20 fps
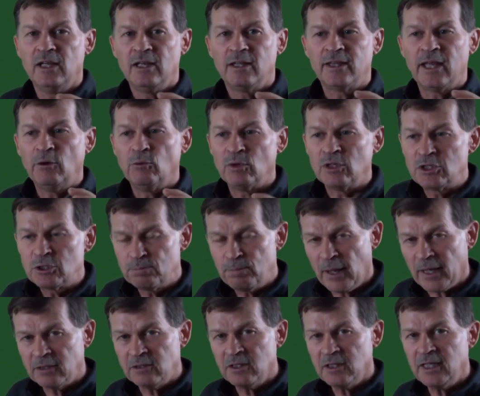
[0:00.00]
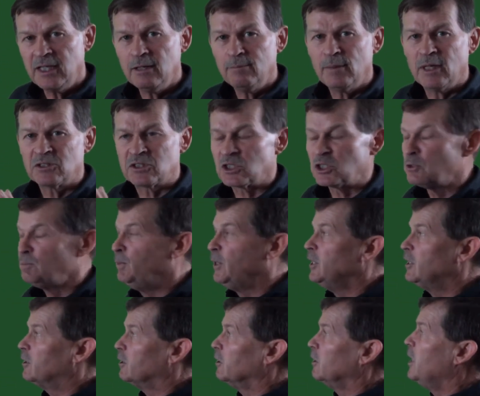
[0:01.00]
They respected him as a
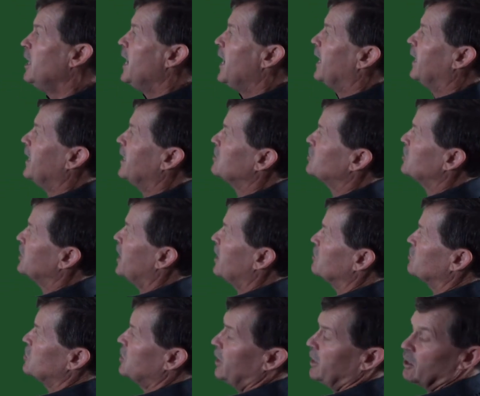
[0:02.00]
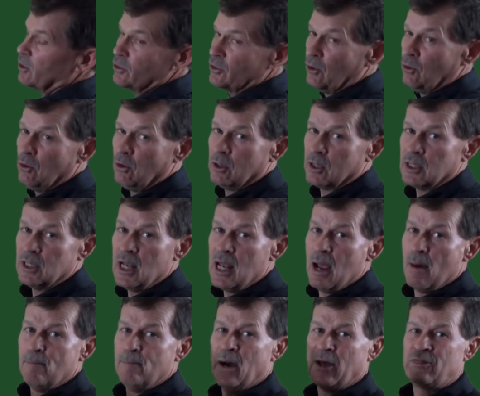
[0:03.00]
speaker and as an outside authority,
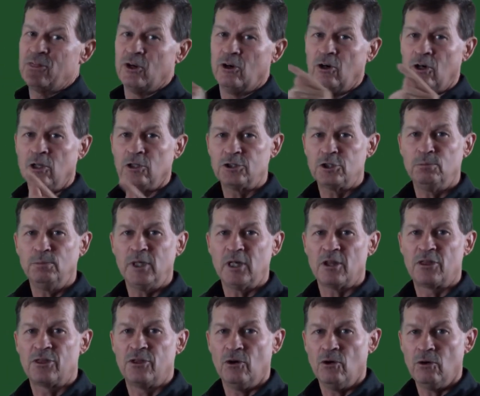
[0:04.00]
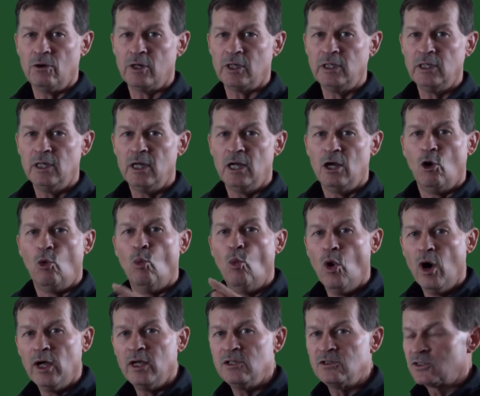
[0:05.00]
but their ultimate authority
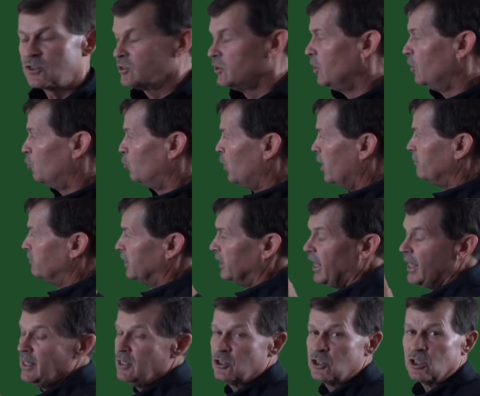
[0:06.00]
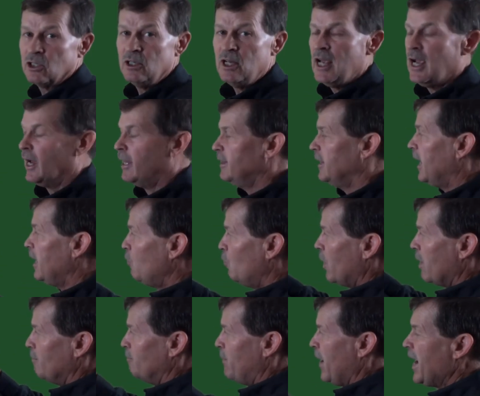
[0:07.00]
was revelation, and they
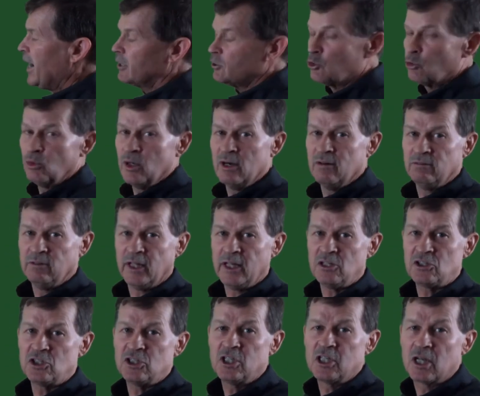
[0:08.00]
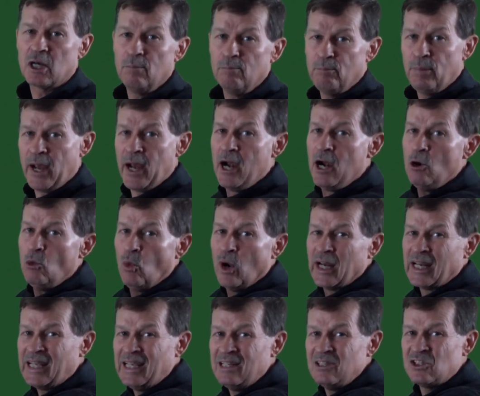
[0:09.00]
went back to revelation to compare
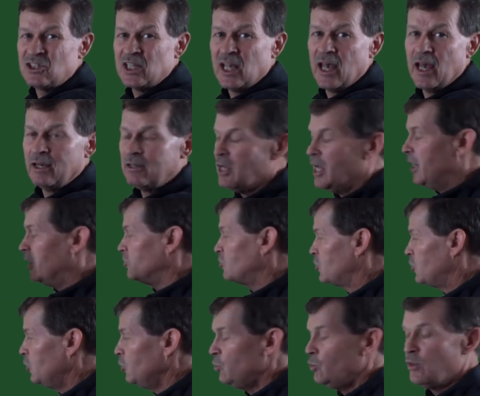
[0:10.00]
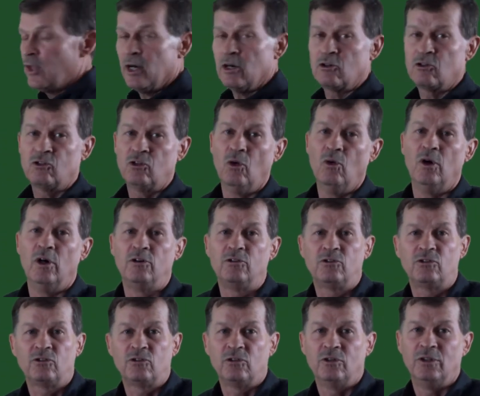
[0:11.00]
what he said to their
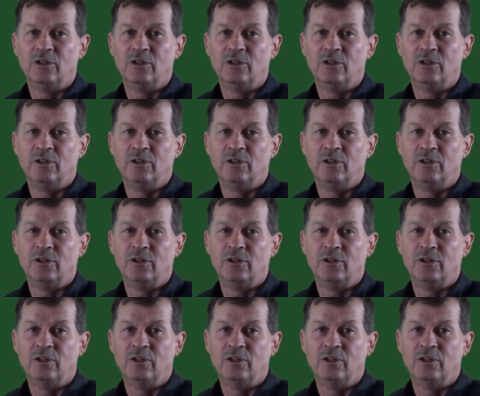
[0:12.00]
source,